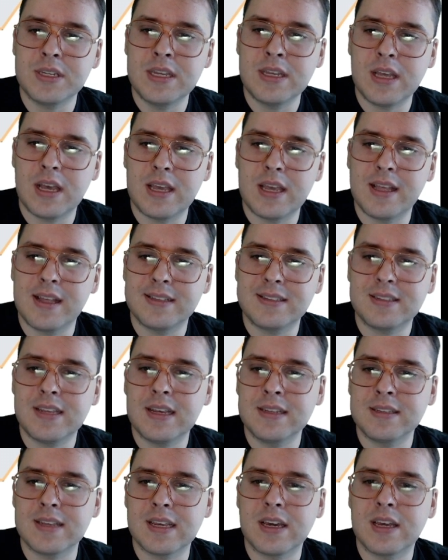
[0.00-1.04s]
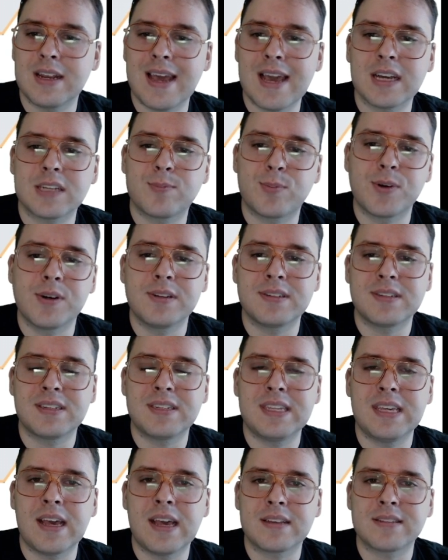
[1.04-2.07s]
it says I could export it as a
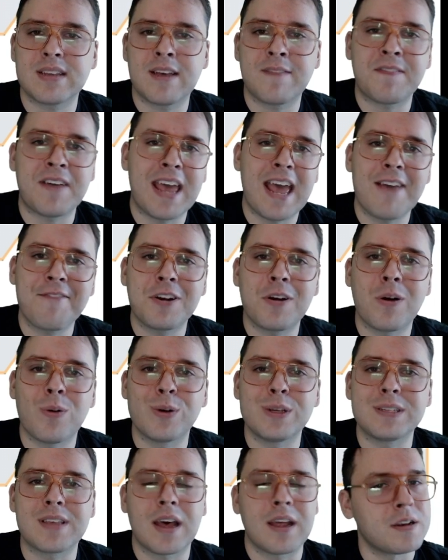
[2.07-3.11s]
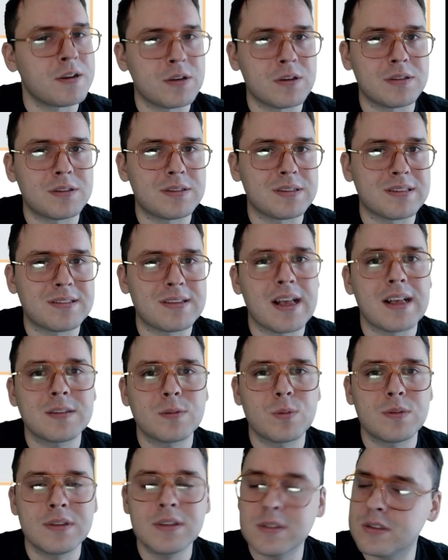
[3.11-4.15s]
DXF. I haven't always gotten good success
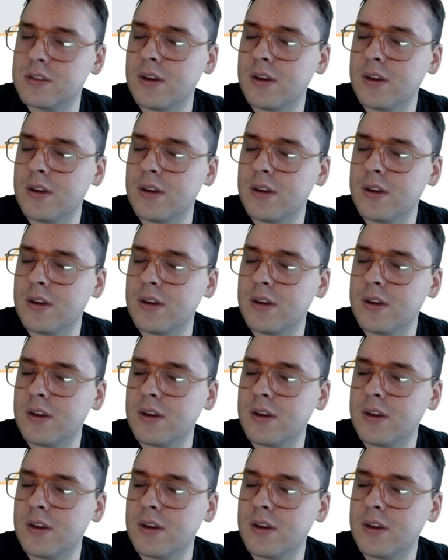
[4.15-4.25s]
with this.